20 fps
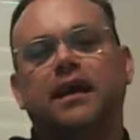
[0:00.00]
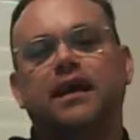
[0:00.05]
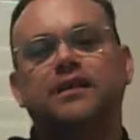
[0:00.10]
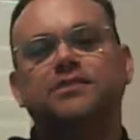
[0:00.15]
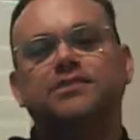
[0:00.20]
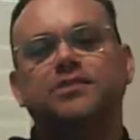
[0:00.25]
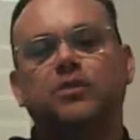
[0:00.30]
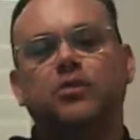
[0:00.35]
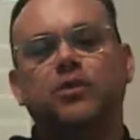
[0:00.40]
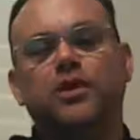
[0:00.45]

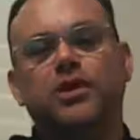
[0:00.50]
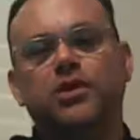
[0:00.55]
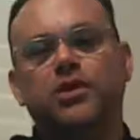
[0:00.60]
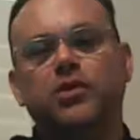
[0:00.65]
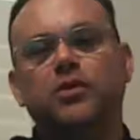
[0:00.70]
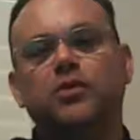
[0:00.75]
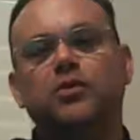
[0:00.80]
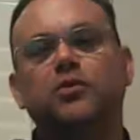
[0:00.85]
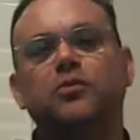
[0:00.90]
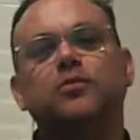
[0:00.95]
And so when
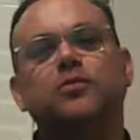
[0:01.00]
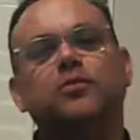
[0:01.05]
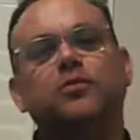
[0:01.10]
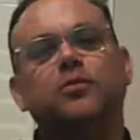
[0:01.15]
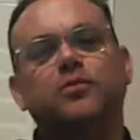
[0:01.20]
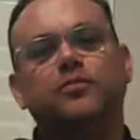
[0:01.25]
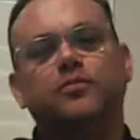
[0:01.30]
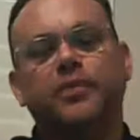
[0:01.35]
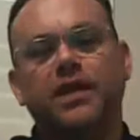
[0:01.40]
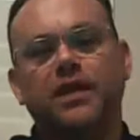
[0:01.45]

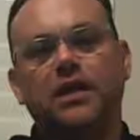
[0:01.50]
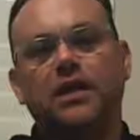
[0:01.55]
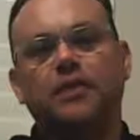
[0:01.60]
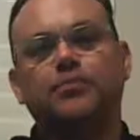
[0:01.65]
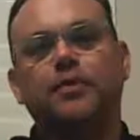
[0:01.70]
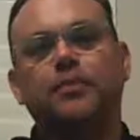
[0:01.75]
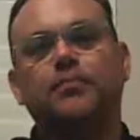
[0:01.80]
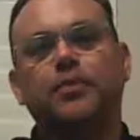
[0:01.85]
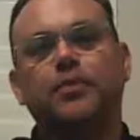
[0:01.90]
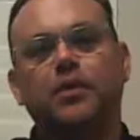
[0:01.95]
you pick
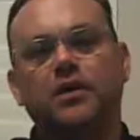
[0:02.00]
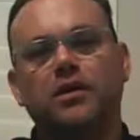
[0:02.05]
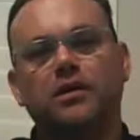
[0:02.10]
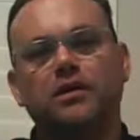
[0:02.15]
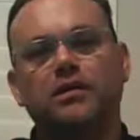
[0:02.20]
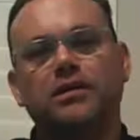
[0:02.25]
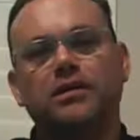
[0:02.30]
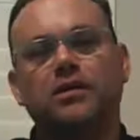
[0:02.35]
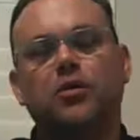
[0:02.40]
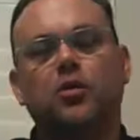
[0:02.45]
up a
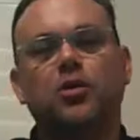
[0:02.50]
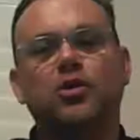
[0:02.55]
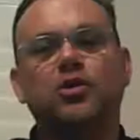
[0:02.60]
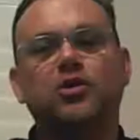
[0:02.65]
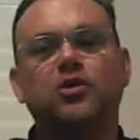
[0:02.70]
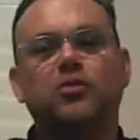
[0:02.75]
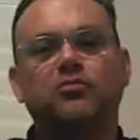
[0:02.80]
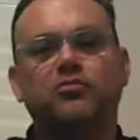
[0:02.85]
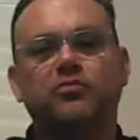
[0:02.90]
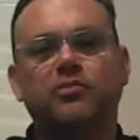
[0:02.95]
book or
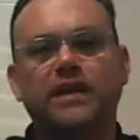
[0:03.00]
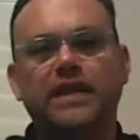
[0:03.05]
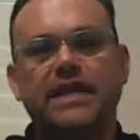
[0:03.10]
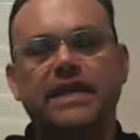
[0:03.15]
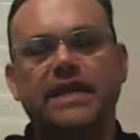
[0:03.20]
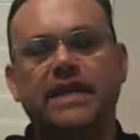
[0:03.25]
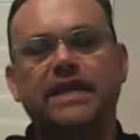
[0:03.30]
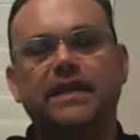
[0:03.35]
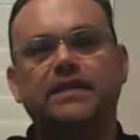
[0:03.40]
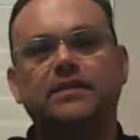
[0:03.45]
you
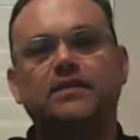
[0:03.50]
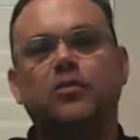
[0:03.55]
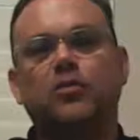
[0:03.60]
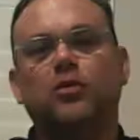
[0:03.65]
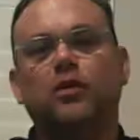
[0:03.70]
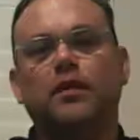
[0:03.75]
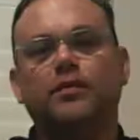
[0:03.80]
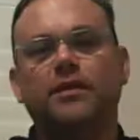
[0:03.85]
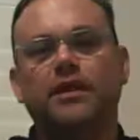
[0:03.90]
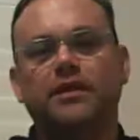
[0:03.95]
read,
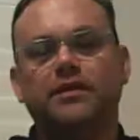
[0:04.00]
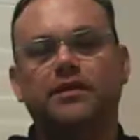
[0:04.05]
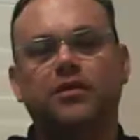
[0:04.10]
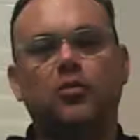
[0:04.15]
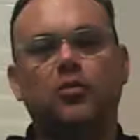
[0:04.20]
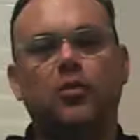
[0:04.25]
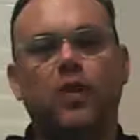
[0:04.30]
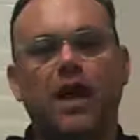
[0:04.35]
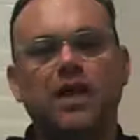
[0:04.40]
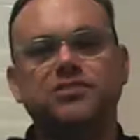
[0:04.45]
I mean,
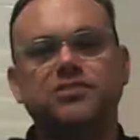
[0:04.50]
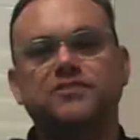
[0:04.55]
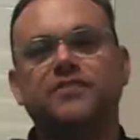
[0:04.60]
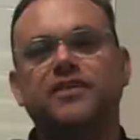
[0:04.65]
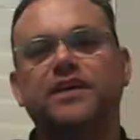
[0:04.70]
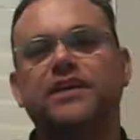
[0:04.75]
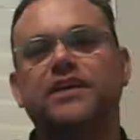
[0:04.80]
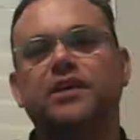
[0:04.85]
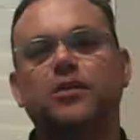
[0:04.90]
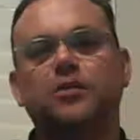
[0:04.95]
you know, watch a
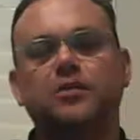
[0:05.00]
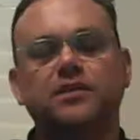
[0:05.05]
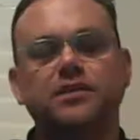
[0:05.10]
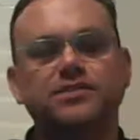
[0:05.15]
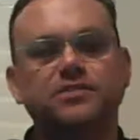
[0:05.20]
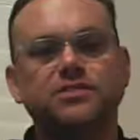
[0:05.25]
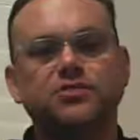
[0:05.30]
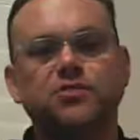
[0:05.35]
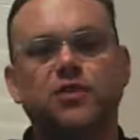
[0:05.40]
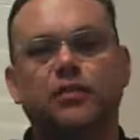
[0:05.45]
video,
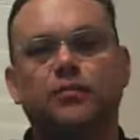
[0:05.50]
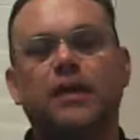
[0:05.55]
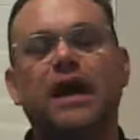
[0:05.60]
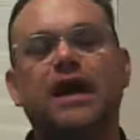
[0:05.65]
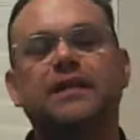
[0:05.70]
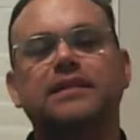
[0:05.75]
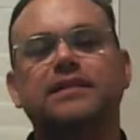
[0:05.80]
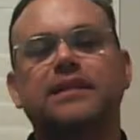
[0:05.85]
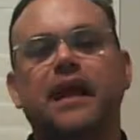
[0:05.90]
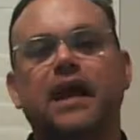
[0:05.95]
listen to a
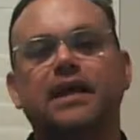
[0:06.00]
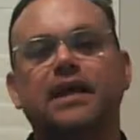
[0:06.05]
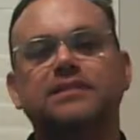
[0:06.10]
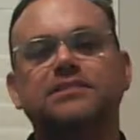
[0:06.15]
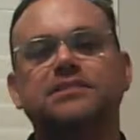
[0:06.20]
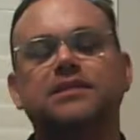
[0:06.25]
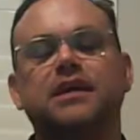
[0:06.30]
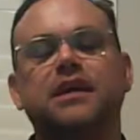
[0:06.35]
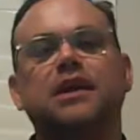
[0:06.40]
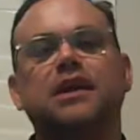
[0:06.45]

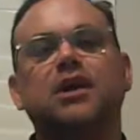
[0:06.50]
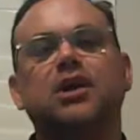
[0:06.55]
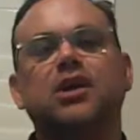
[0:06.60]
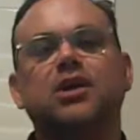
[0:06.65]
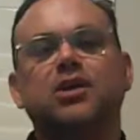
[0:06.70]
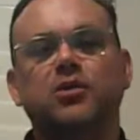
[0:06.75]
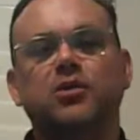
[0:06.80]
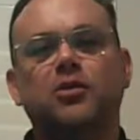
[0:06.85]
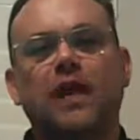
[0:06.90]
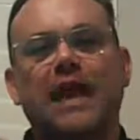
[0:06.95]
podcast,
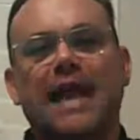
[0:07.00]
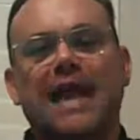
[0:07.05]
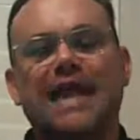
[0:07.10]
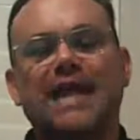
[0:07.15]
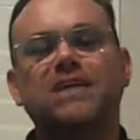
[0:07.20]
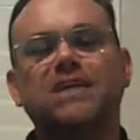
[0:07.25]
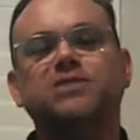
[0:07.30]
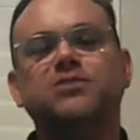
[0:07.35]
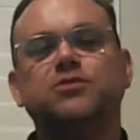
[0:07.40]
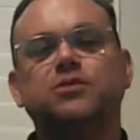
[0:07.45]
you're
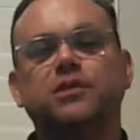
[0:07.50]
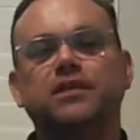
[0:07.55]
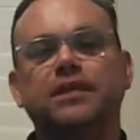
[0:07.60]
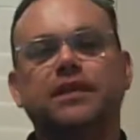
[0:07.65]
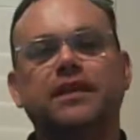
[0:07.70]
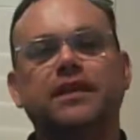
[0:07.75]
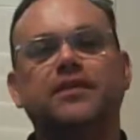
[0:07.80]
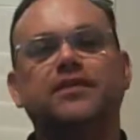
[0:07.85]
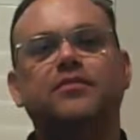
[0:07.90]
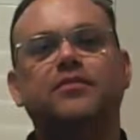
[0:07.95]

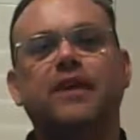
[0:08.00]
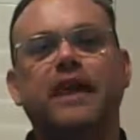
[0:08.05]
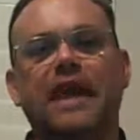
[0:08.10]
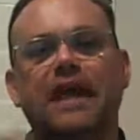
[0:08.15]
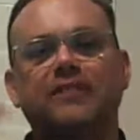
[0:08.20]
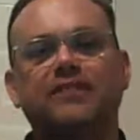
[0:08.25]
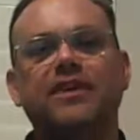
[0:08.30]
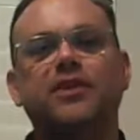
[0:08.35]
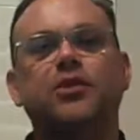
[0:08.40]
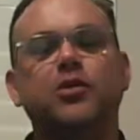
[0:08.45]
actually
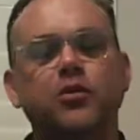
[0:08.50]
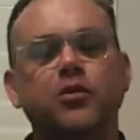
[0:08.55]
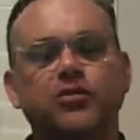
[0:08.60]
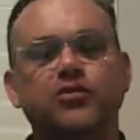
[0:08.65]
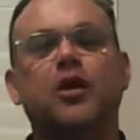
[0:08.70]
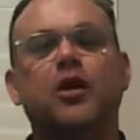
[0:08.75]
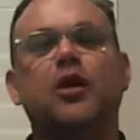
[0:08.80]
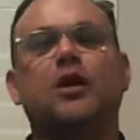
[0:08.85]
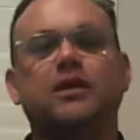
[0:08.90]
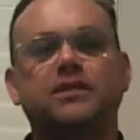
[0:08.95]
having new
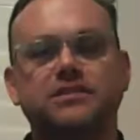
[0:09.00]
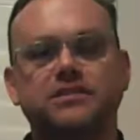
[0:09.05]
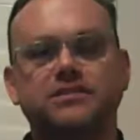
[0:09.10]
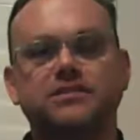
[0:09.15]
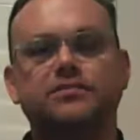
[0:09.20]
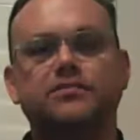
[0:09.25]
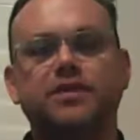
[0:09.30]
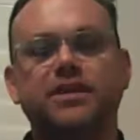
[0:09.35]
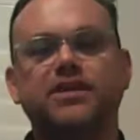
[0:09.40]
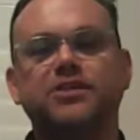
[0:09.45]

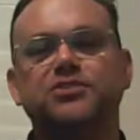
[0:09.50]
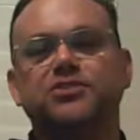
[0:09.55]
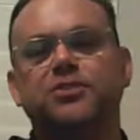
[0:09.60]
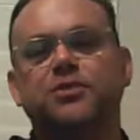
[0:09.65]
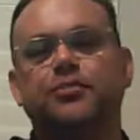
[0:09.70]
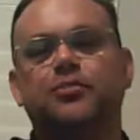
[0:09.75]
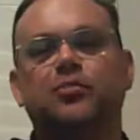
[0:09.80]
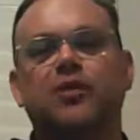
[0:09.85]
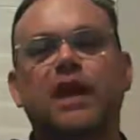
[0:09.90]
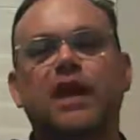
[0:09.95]
thoughts because
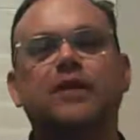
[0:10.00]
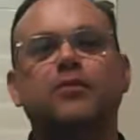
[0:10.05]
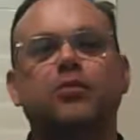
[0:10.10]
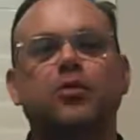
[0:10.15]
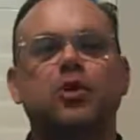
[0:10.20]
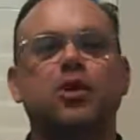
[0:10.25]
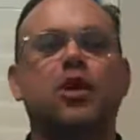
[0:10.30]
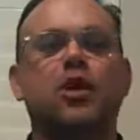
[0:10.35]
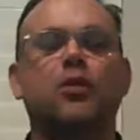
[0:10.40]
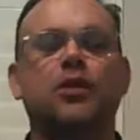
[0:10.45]
your brain
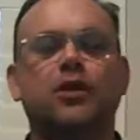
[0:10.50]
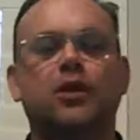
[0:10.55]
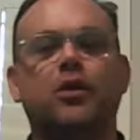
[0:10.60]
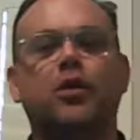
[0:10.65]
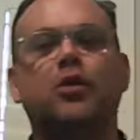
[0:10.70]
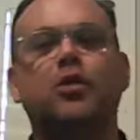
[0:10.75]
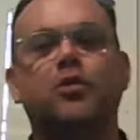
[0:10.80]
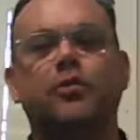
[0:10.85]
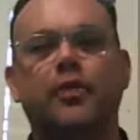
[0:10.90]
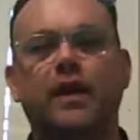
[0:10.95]
will go on
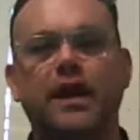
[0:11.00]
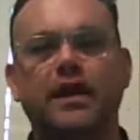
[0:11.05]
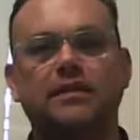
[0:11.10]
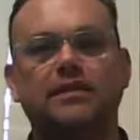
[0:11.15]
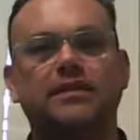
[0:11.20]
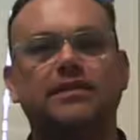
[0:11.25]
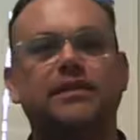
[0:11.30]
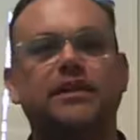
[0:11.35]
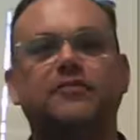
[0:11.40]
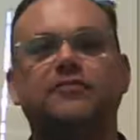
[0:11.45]

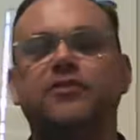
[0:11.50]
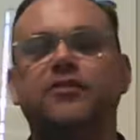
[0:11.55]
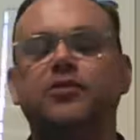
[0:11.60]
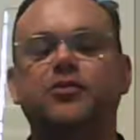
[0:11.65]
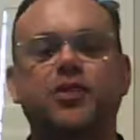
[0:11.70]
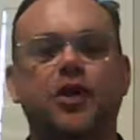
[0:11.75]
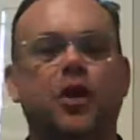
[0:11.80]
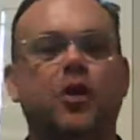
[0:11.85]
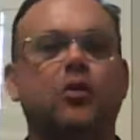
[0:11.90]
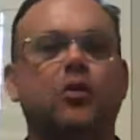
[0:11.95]
autopilot if
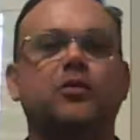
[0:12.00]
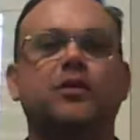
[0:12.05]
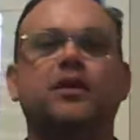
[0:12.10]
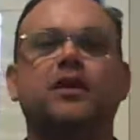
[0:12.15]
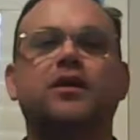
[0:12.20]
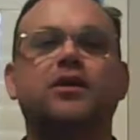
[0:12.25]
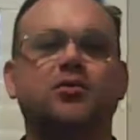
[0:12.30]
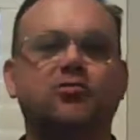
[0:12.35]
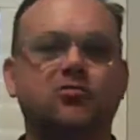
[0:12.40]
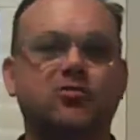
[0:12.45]
you don't
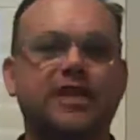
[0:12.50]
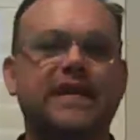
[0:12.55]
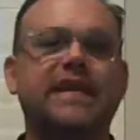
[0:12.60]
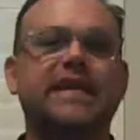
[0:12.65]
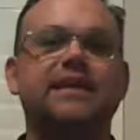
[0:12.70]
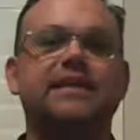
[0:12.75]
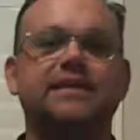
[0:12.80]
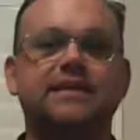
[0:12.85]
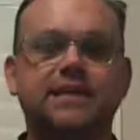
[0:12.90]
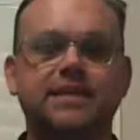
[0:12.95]

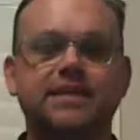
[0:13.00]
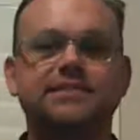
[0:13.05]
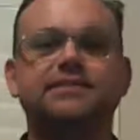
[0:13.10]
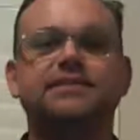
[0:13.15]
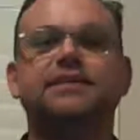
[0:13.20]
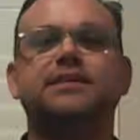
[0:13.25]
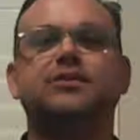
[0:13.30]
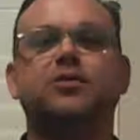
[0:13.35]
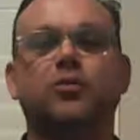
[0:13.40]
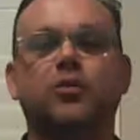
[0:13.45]
read,
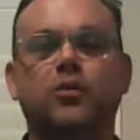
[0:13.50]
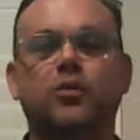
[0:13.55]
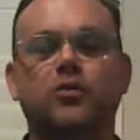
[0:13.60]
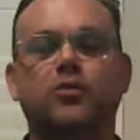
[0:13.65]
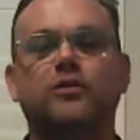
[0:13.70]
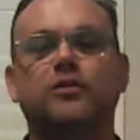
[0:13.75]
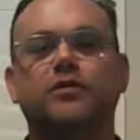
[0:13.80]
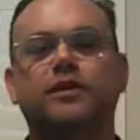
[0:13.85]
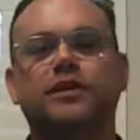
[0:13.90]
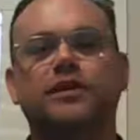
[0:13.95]
listen, or,
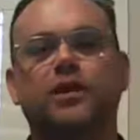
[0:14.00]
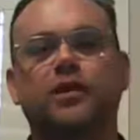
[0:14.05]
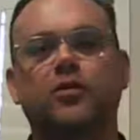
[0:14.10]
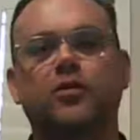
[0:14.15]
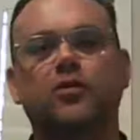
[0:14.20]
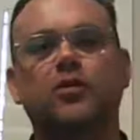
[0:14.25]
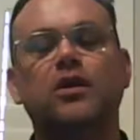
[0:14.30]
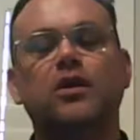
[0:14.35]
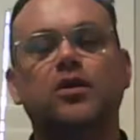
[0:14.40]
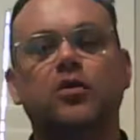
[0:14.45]
or you
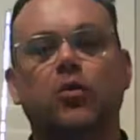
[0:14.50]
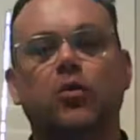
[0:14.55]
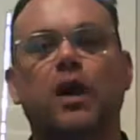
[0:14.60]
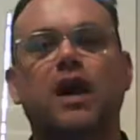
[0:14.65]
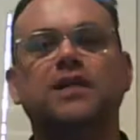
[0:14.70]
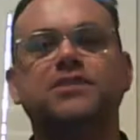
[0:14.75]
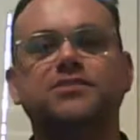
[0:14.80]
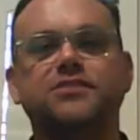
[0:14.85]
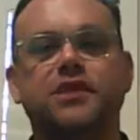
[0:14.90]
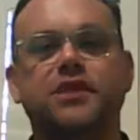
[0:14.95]
know,
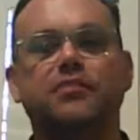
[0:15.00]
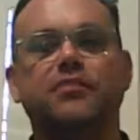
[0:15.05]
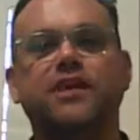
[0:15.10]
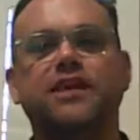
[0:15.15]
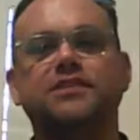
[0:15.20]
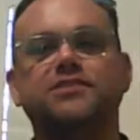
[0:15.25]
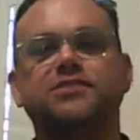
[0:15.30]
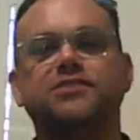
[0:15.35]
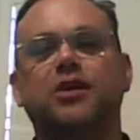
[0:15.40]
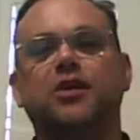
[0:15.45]
watch something.